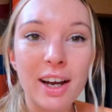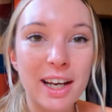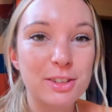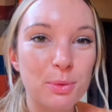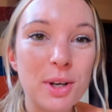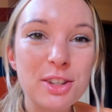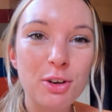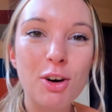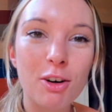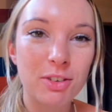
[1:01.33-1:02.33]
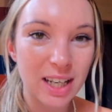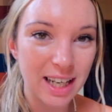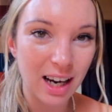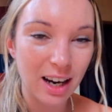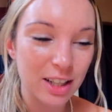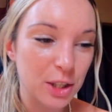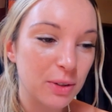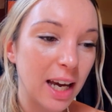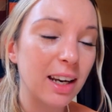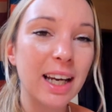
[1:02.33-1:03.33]
Okay, so with your coffee here,
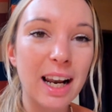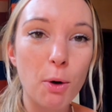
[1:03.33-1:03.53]
you get like a